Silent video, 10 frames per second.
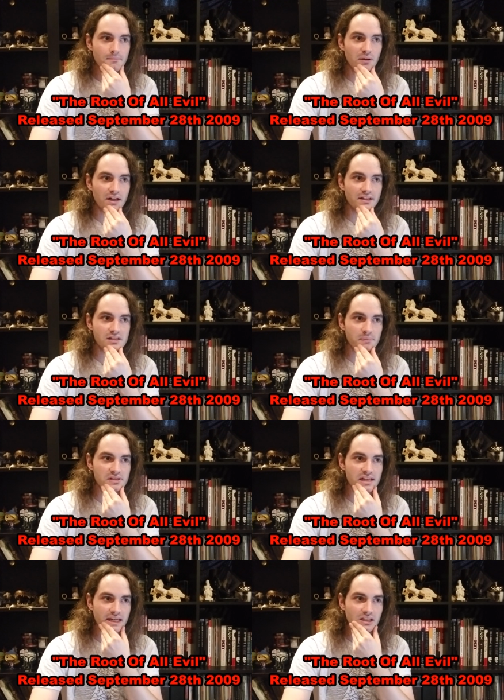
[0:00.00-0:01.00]
But in this
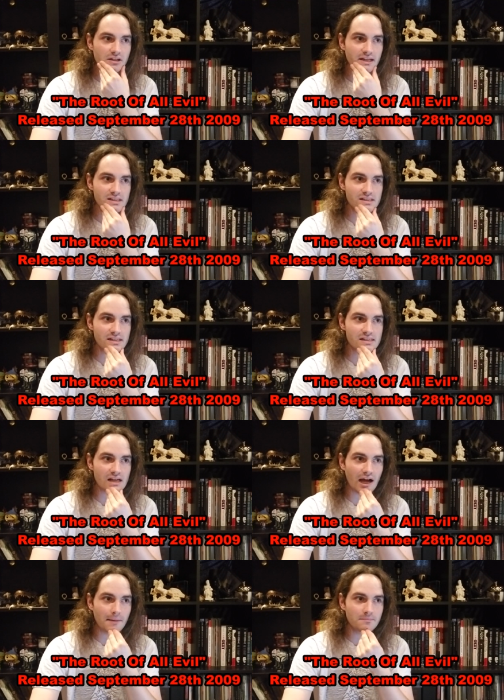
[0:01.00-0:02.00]
particular instance,
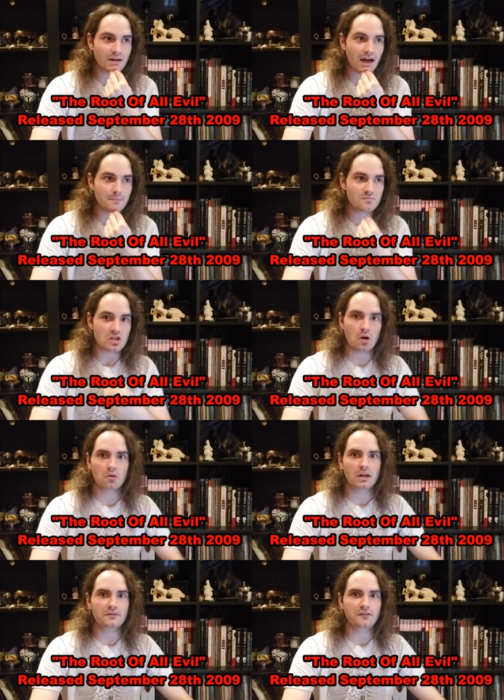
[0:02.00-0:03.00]
I'm I'm
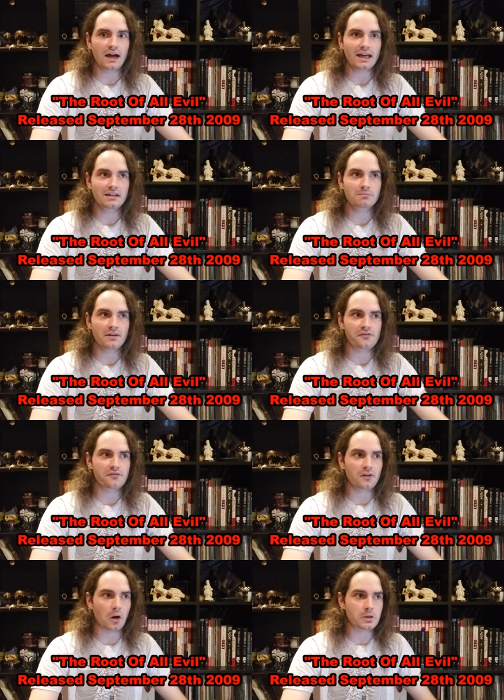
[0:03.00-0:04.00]
totally fine
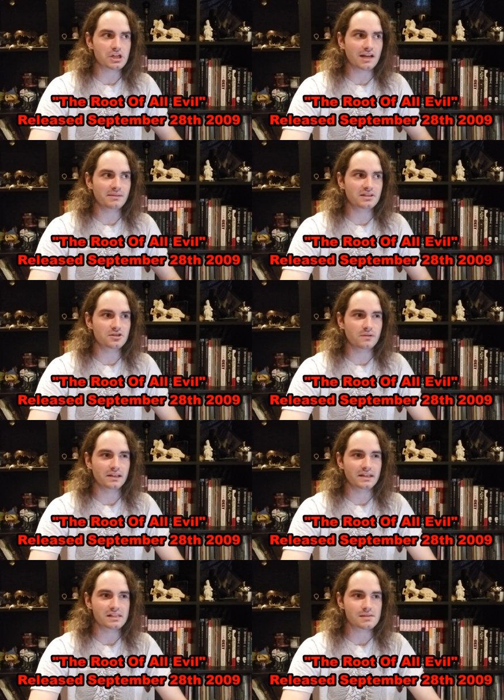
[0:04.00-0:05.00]
with Arch Enemy
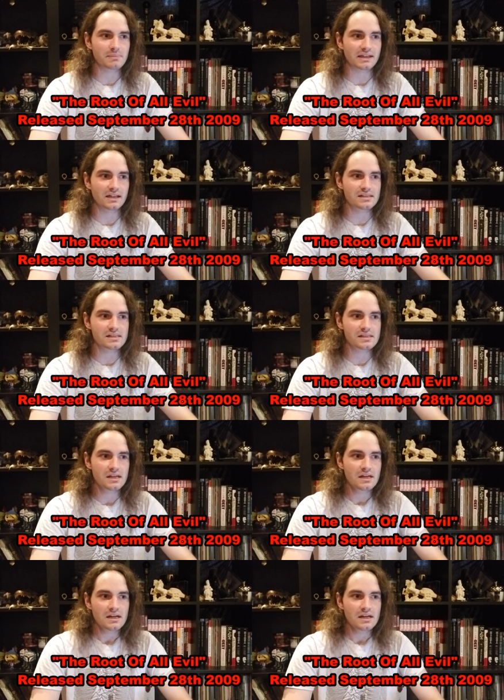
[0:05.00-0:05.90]
doing this because,